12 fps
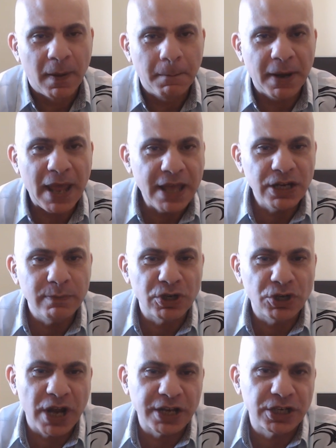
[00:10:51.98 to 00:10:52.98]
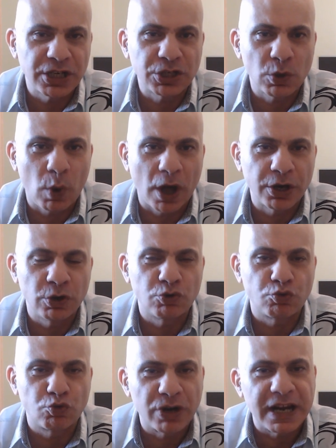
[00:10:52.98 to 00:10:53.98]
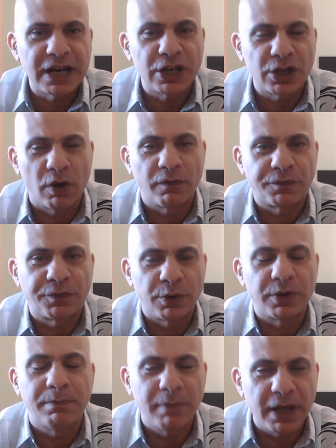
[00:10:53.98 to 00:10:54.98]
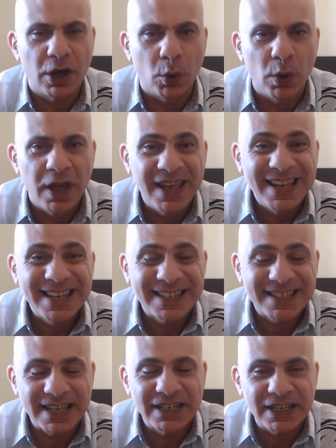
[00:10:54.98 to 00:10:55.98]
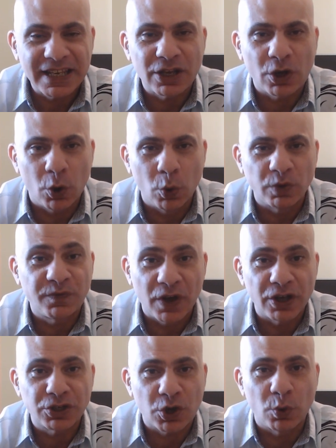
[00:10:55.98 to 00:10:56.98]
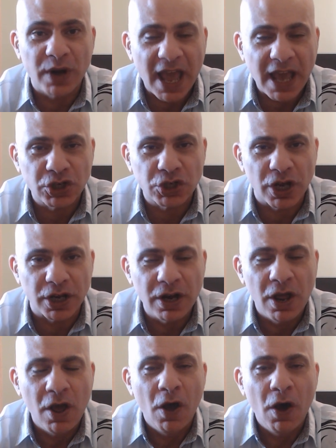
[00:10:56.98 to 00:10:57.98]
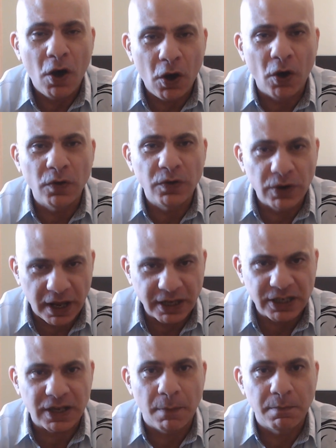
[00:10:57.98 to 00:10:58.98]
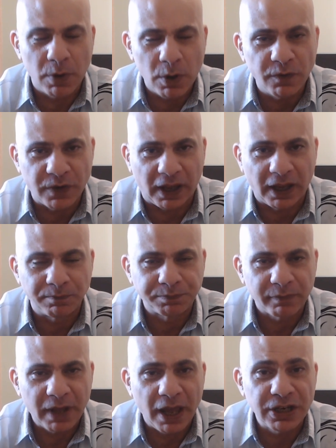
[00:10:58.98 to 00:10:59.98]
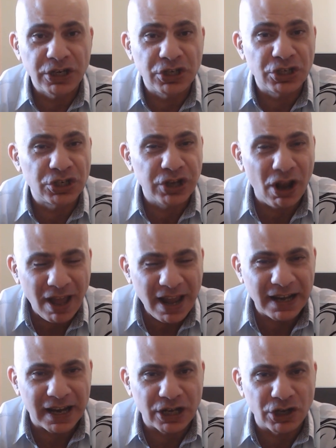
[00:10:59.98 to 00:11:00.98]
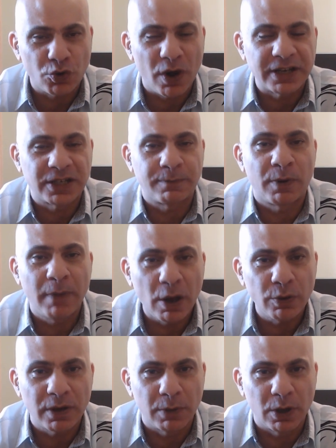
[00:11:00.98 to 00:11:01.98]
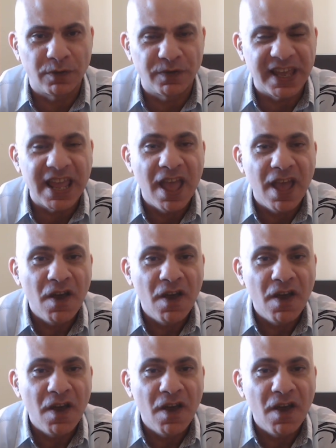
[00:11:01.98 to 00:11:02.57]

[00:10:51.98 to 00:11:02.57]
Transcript: But Andy Muschietti is the one who's really gone through the mill since he called first called action on this movie. And he's slightly trying to promote the movie